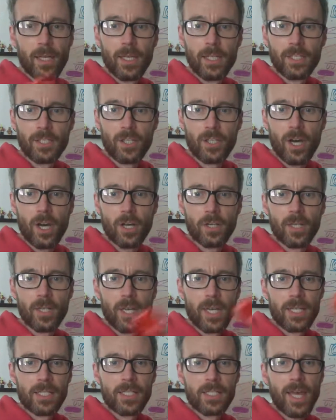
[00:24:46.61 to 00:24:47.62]
It's gone.
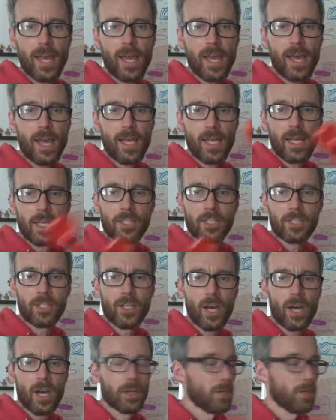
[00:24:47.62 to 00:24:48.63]
It's there. It's
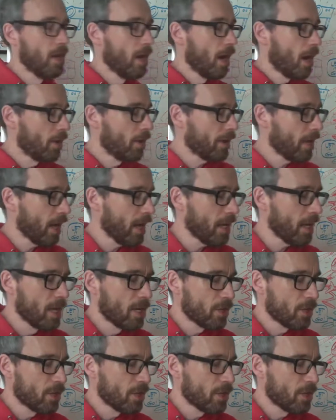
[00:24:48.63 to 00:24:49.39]
gone. Okay.